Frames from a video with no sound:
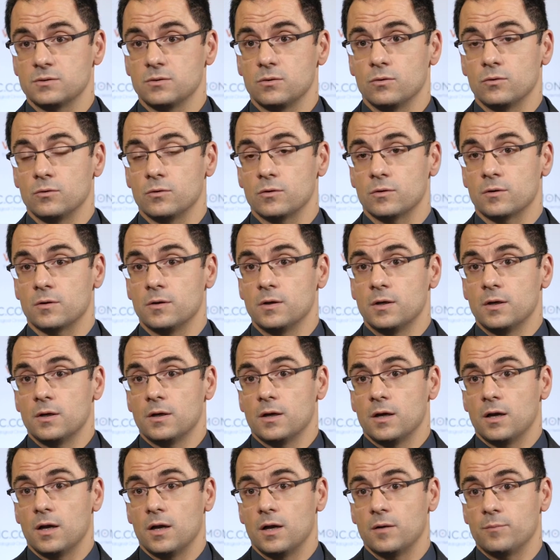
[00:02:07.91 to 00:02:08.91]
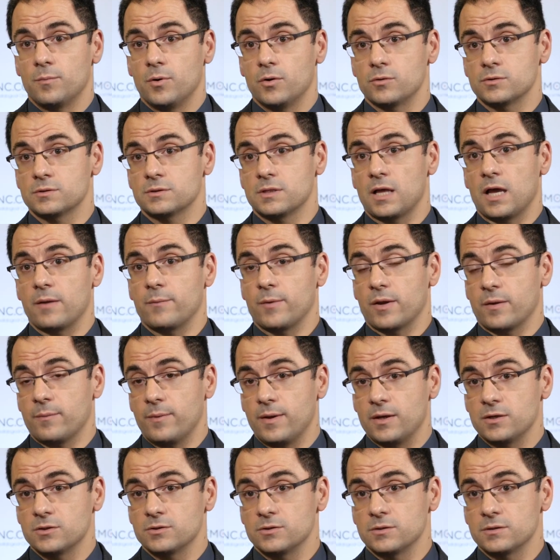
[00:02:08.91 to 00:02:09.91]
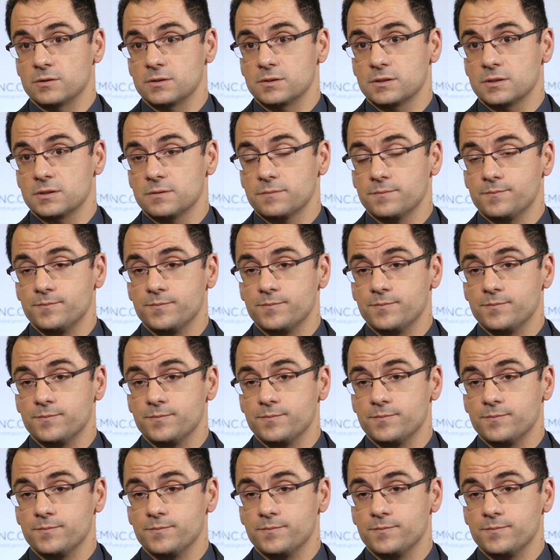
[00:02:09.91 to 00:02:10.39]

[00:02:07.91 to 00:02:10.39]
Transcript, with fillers: older post-thymic patients.